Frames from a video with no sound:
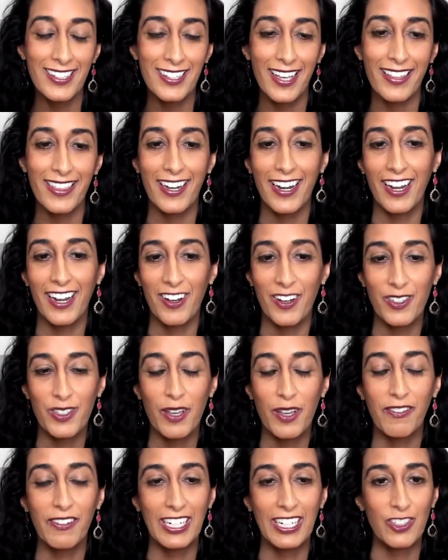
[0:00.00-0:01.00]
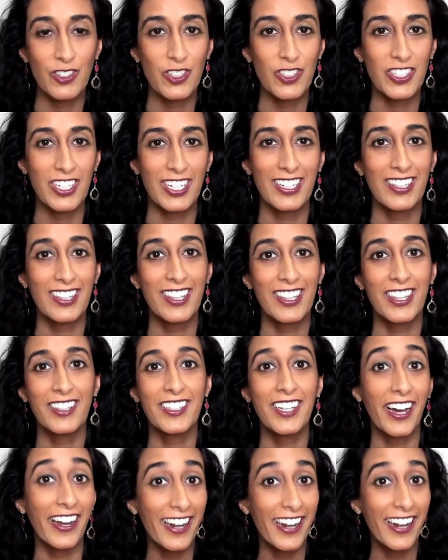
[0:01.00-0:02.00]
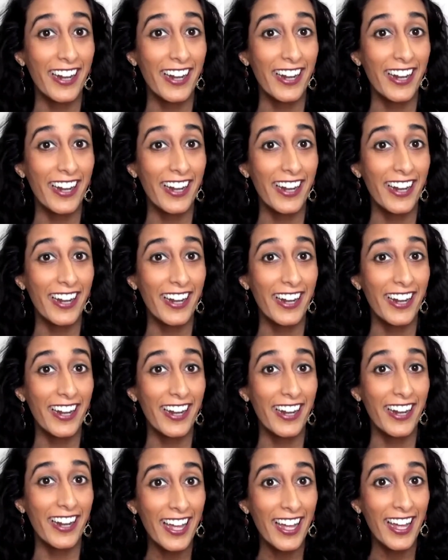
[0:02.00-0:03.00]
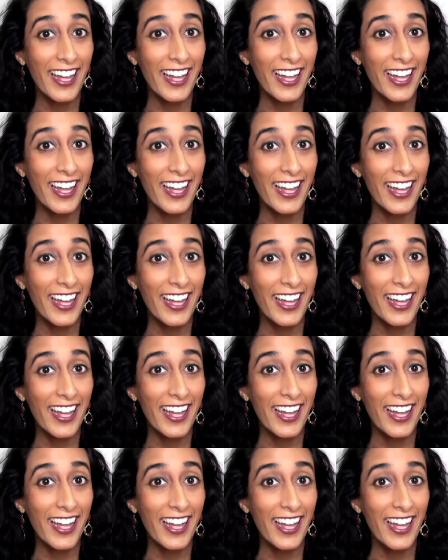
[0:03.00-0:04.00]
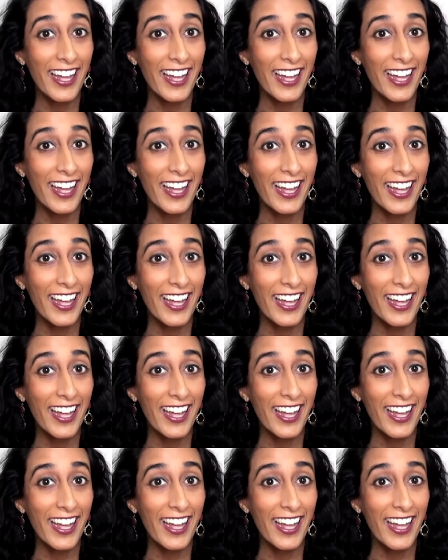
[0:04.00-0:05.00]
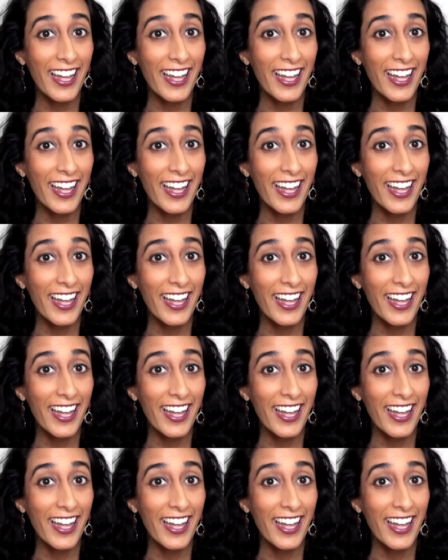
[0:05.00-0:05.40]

And then I also have an interest in gut health and gut microbiome.